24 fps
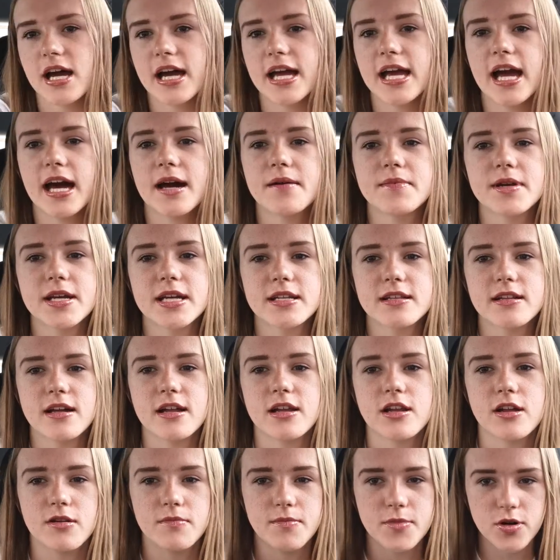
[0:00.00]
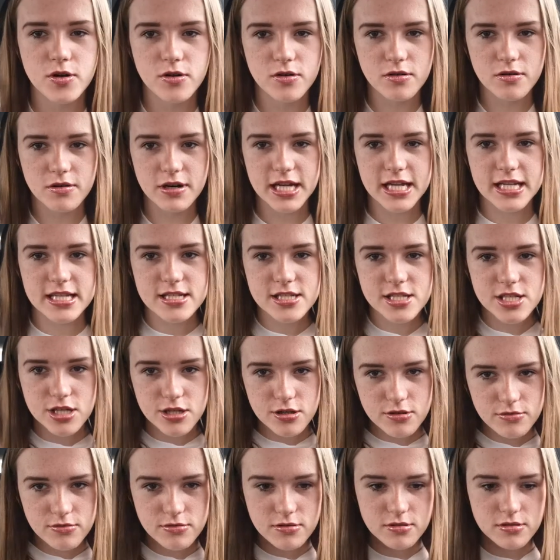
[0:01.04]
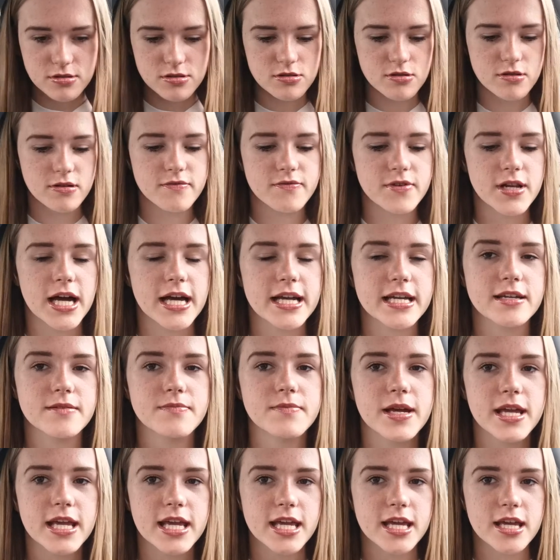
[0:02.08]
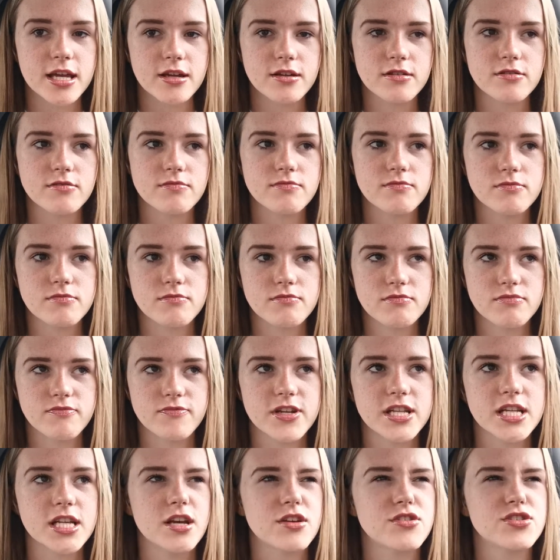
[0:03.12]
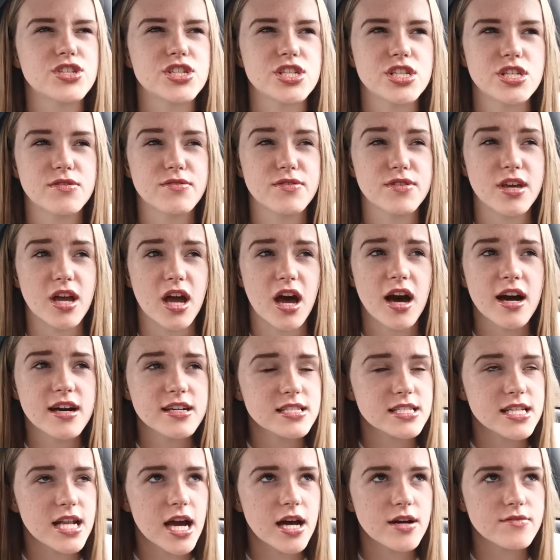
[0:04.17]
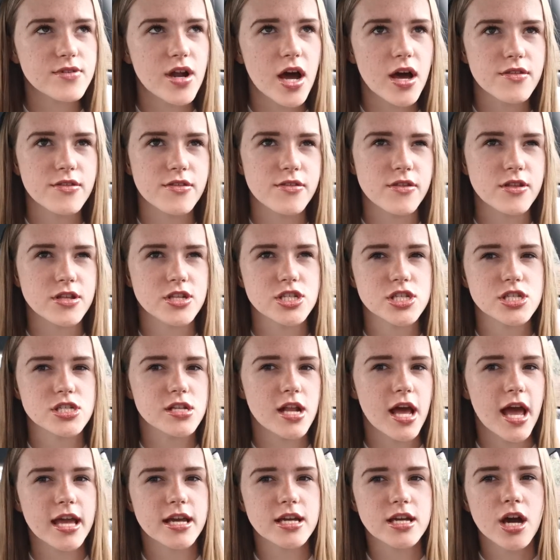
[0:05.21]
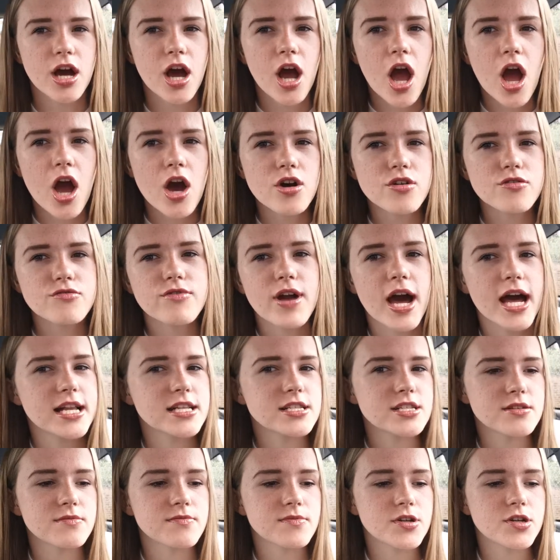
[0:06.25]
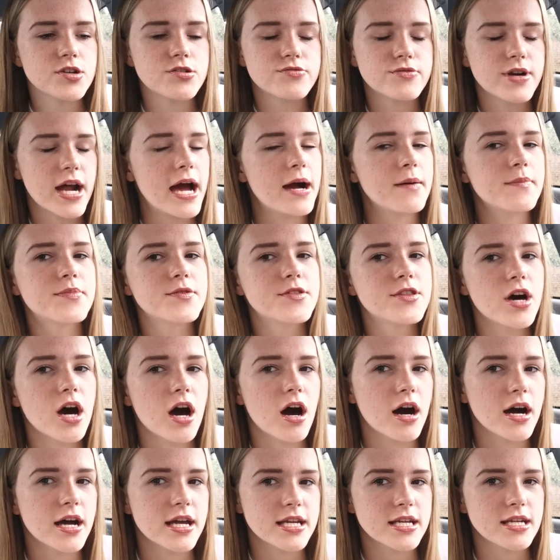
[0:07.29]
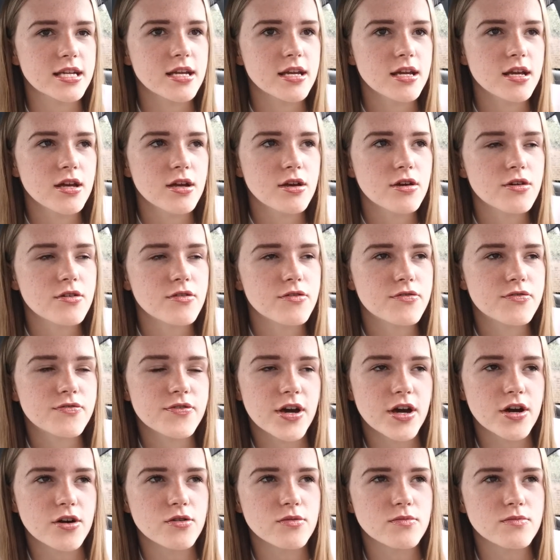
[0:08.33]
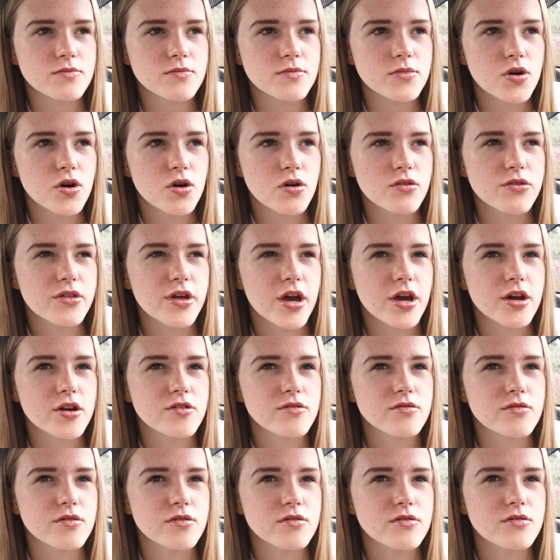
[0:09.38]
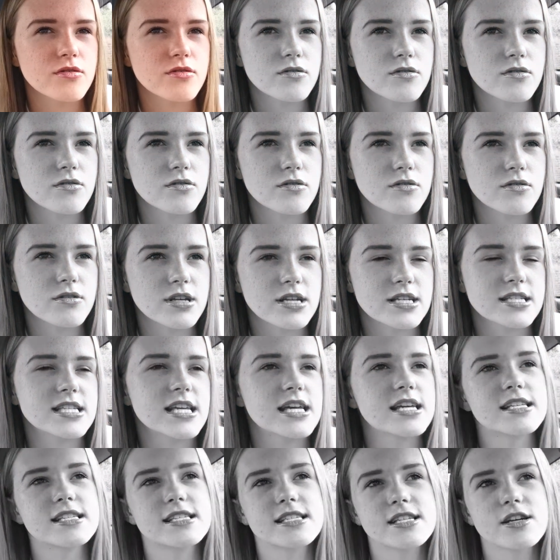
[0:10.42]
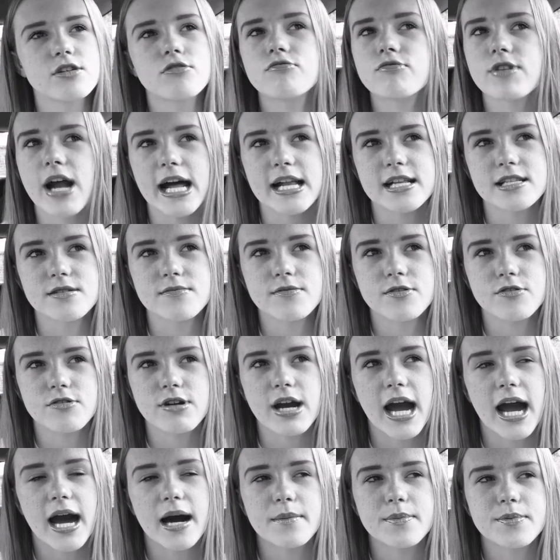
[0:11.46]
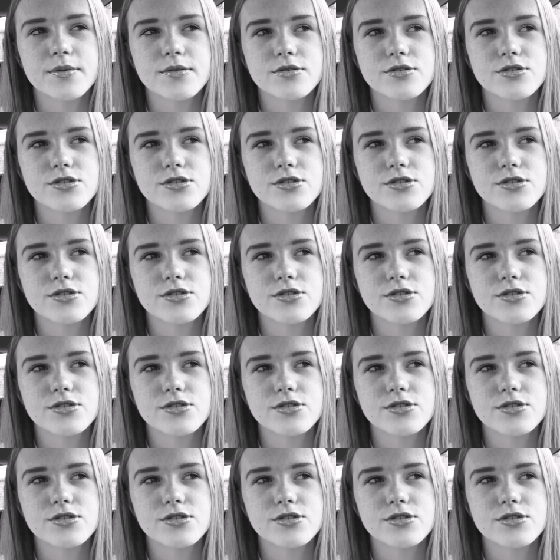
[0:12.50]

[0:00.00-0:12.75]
So I am a lot more into the sort of like making videos to do with cars now rather than just like random crap that I film, although this is still random crap.